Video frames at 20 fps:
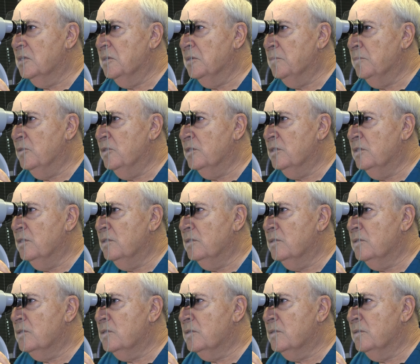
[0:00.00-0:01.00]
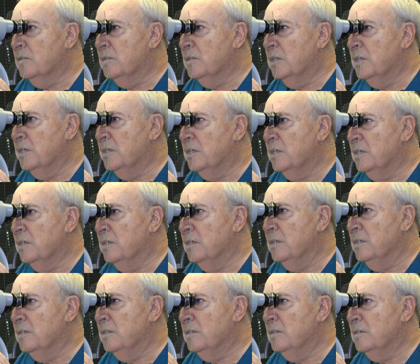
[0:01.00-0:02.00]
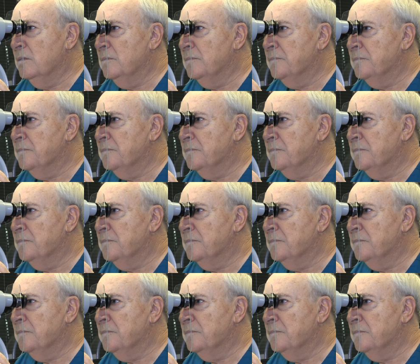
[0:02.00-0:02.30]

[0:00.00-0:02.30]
keep looking straight ahead.